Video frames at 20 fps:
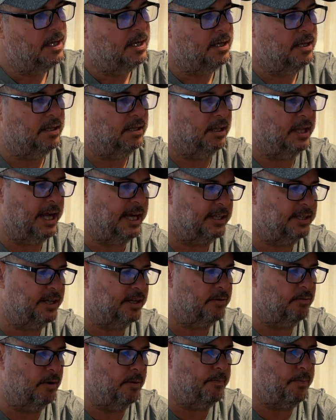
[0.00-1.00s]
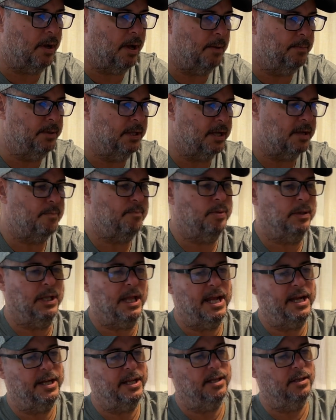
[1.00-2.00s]
Galactic Republic
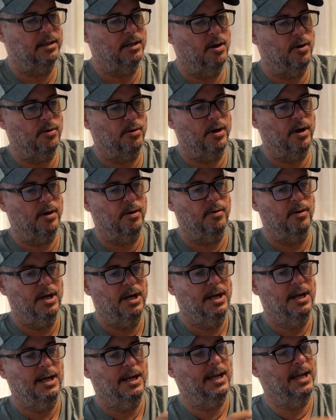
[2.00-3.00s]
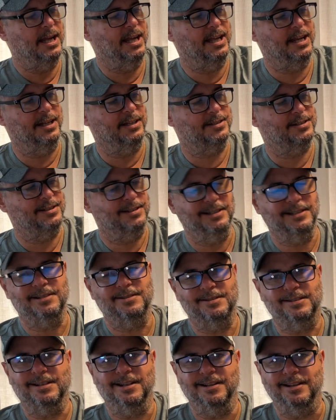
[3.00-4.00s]
planet logo, and it's
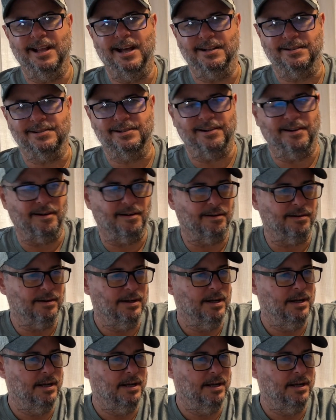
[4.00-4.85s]
the Death Star.